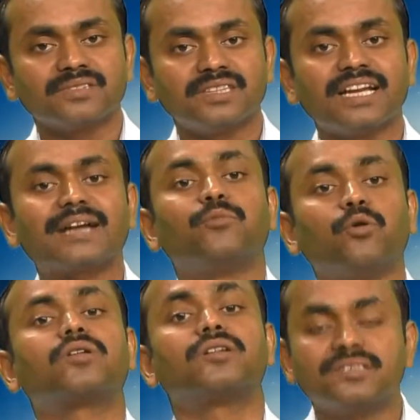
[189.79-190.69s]
they are
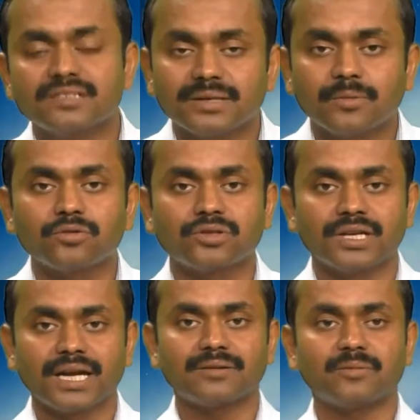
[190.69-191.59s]
more concerned about
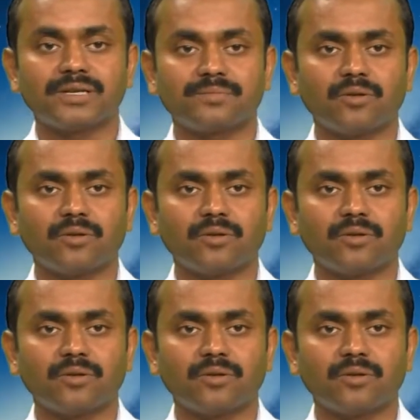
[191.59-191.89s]
environmental